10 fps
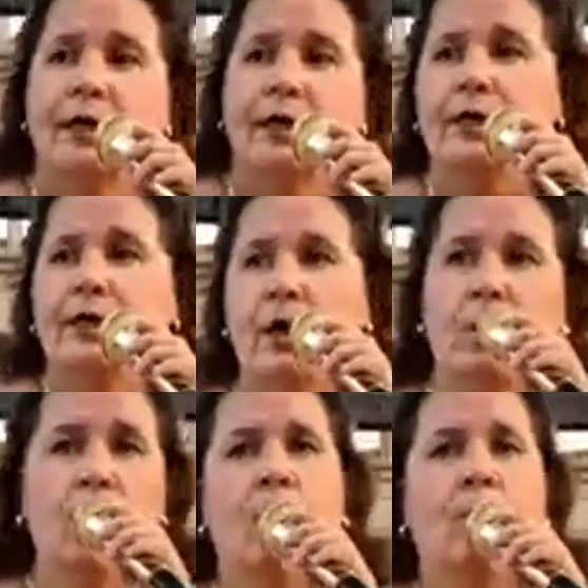you know,
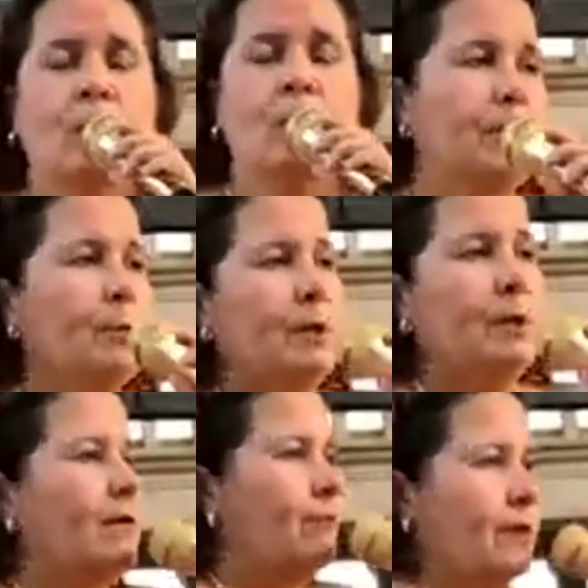work with the
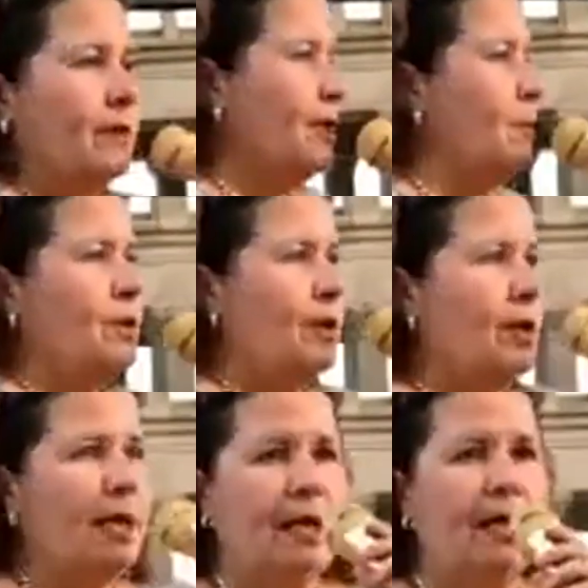recovery
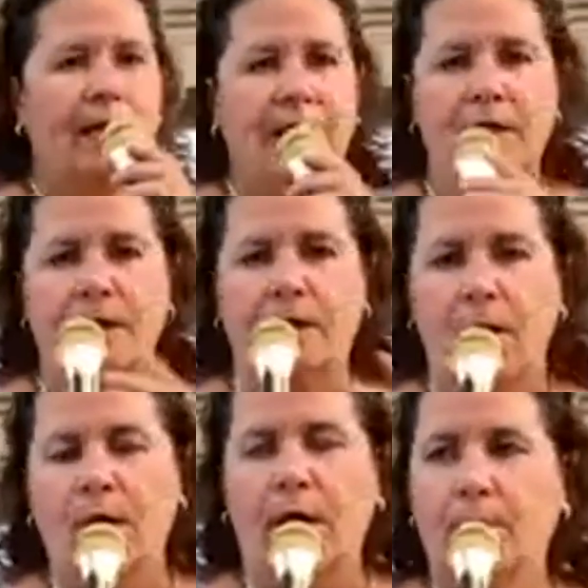community, you know,
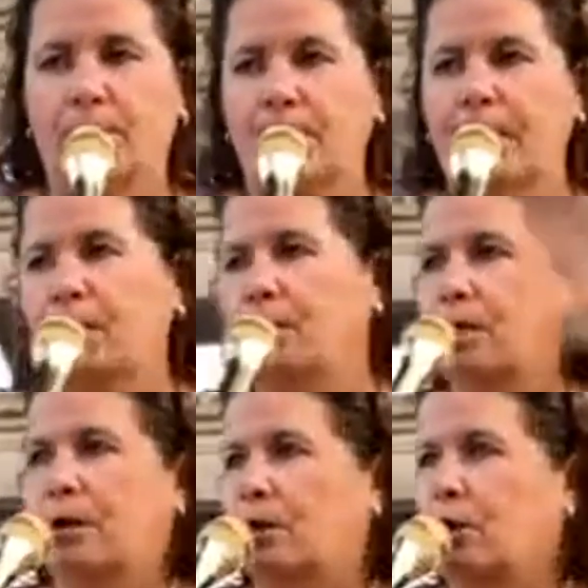kind of bring yoga to
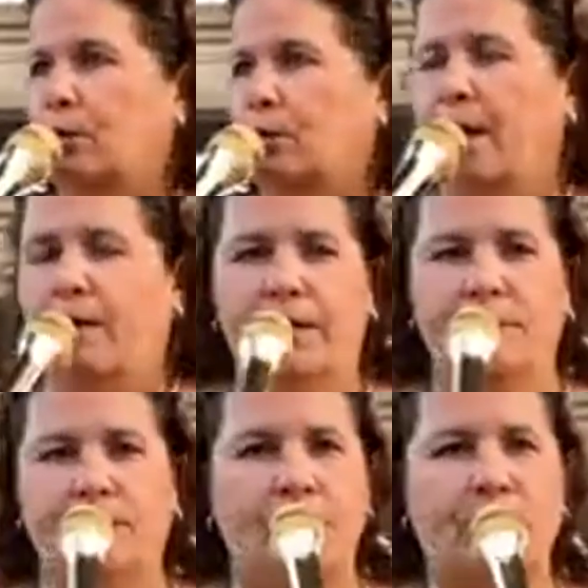urban areas
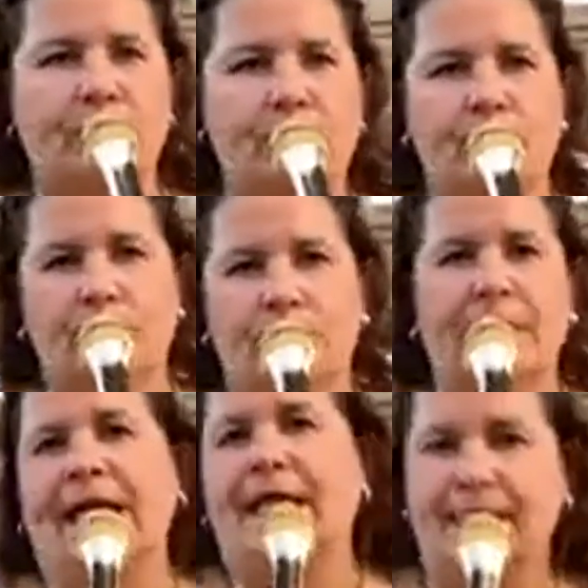where it usually
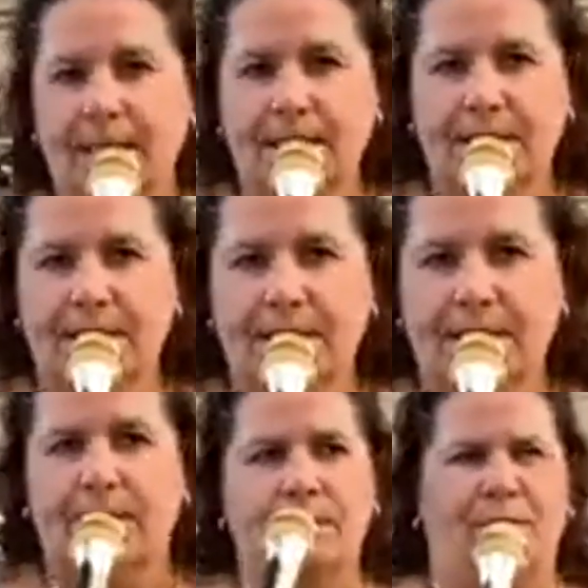isn't, you
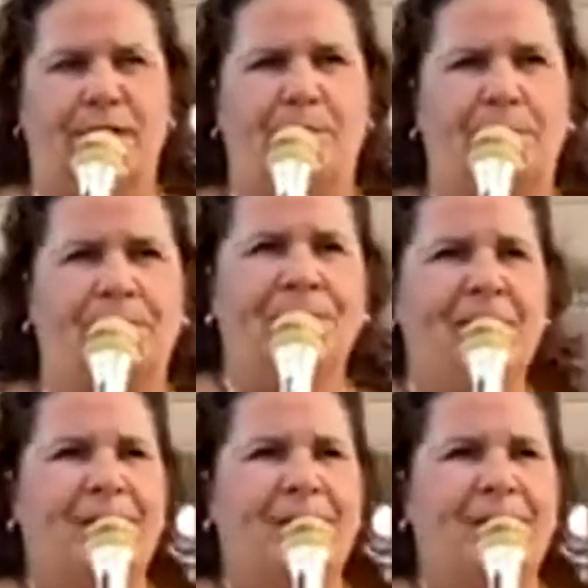know, so this is great. But